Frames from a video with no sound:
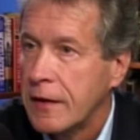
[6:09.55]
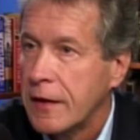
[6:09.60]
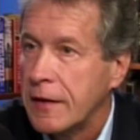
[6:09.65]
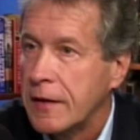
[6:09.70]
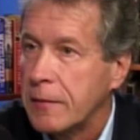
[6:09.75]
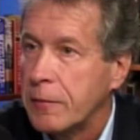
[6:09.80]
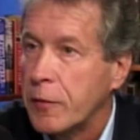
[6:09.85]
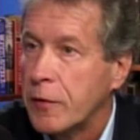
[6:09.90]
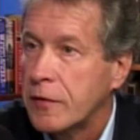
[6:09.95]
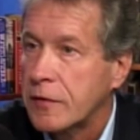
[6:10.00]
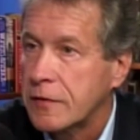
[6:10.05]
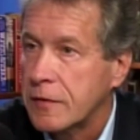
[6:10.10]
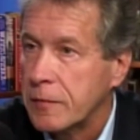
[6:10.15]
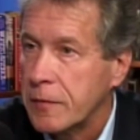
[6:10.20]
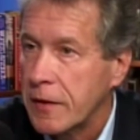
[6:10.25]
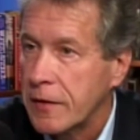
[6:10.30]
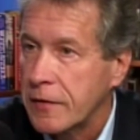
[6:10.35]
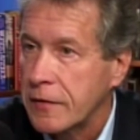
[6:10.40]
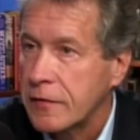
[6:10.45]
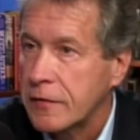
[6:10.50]
any books
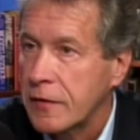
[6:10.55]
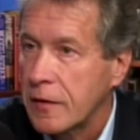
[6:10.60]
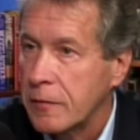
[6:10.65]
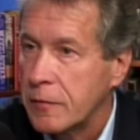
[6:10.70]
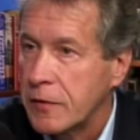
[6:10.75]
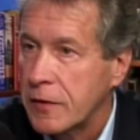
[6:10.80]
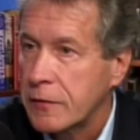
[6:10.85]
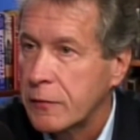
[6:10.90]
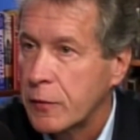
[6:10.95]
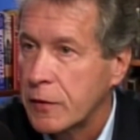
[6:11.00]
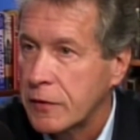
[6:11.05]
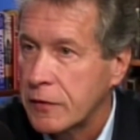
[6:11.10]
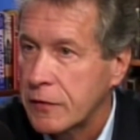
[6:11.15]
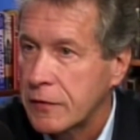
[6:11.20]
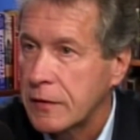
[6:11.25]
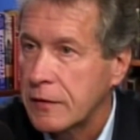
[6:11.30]
about the subject, which